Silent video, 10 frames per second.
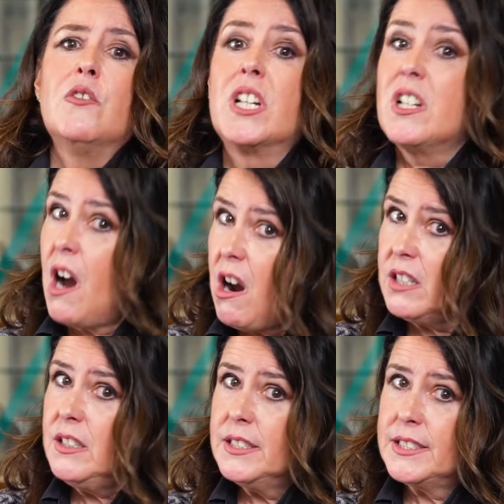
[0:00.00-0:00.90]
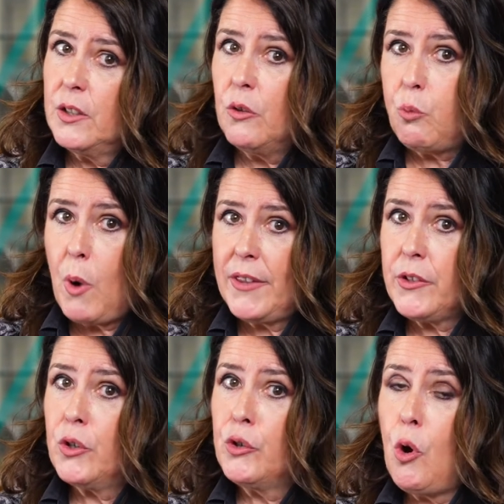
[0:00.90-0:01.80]
Regardless of whether
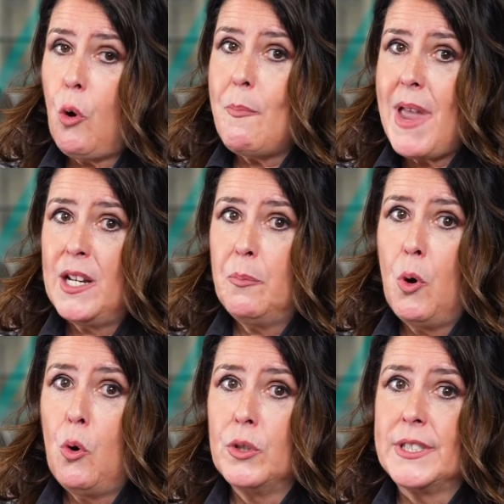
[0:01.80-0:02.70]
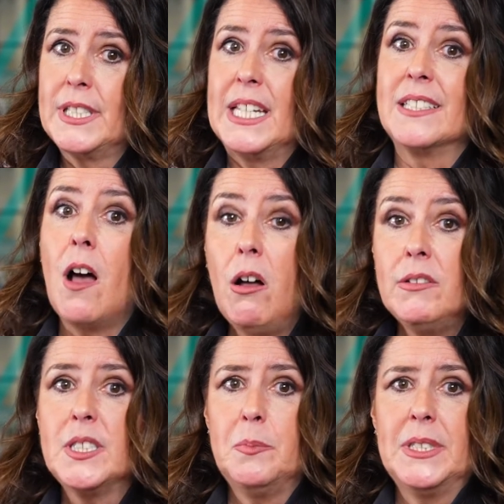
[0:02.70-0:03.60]
or not menopause is
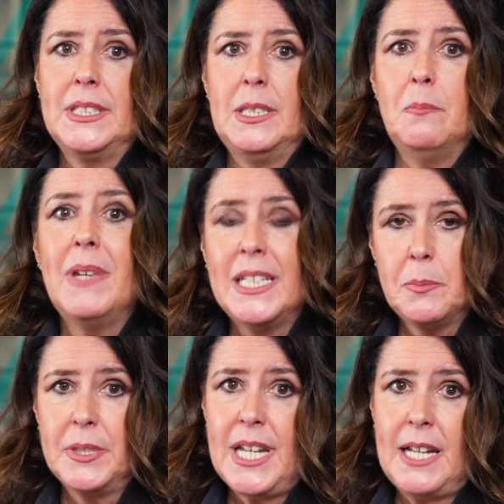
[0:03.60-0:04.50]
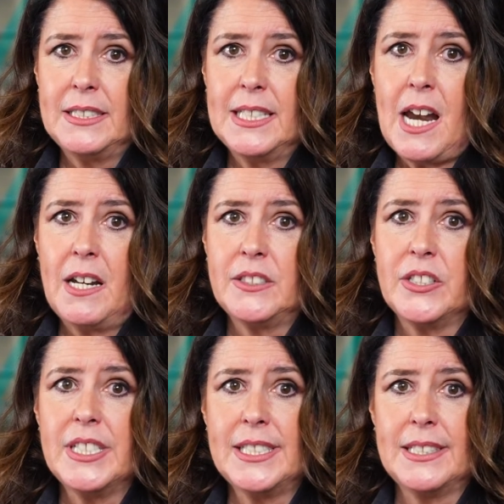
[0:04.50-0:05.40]
ultimately made a protected
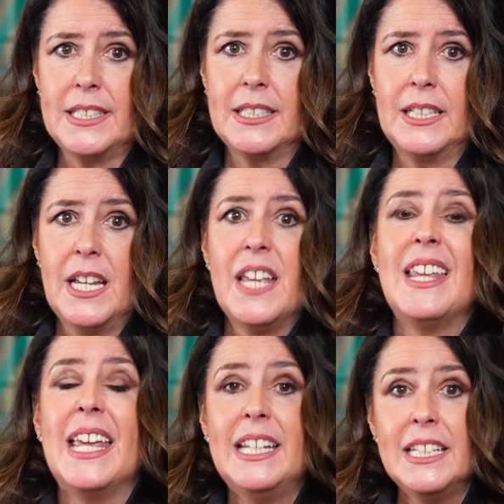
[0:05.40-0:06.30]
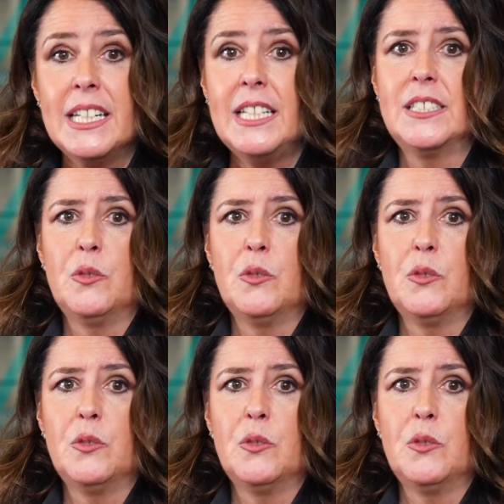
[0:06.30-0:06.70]
characteristic, the increased